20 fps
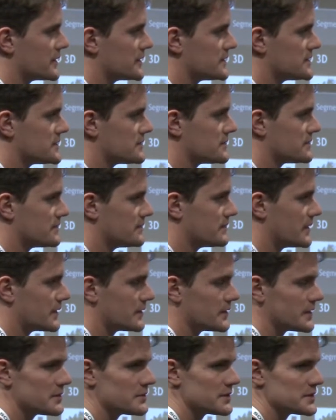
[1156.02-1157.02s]
I think it's a
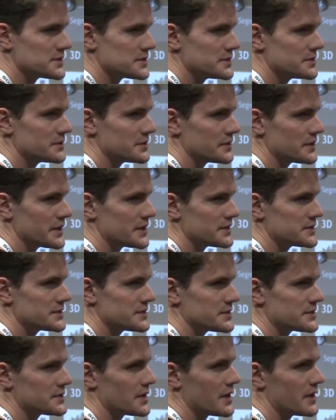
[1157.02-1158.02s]
fairly recent release,
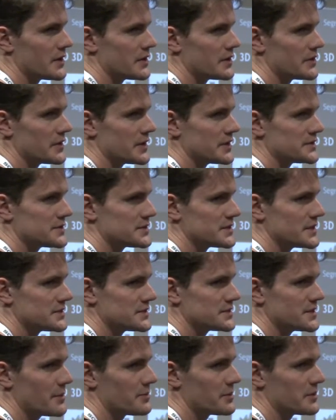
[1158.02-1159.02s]
so it's
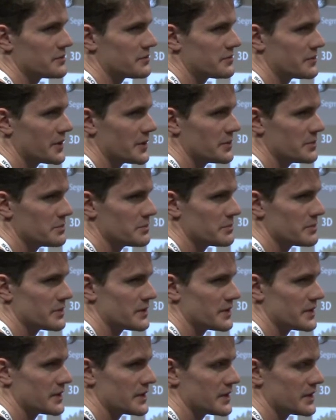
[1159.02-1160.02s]
separate from
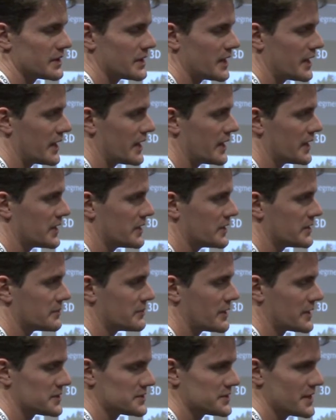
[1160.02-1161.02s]
the
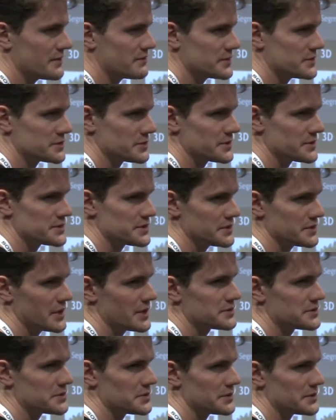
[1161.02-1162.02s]
Microsoft Visual
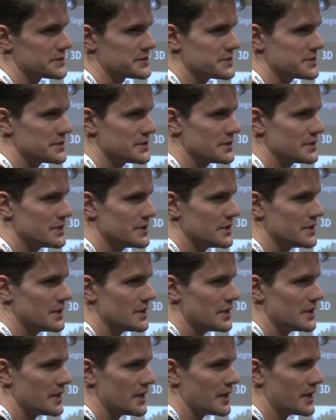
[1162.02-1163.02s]
Studio tools,
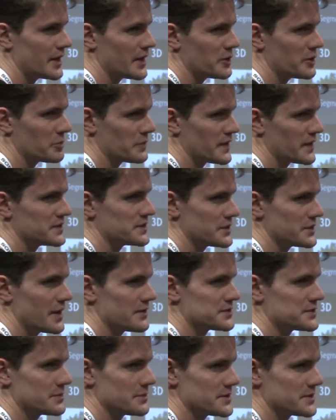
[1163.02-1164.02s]
but they do
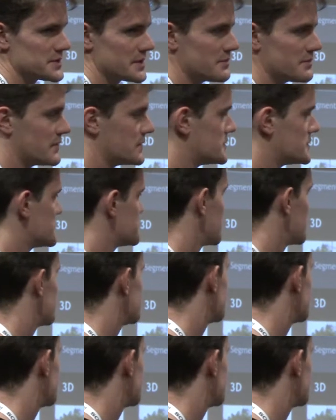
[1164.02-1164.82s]
have some of the same feature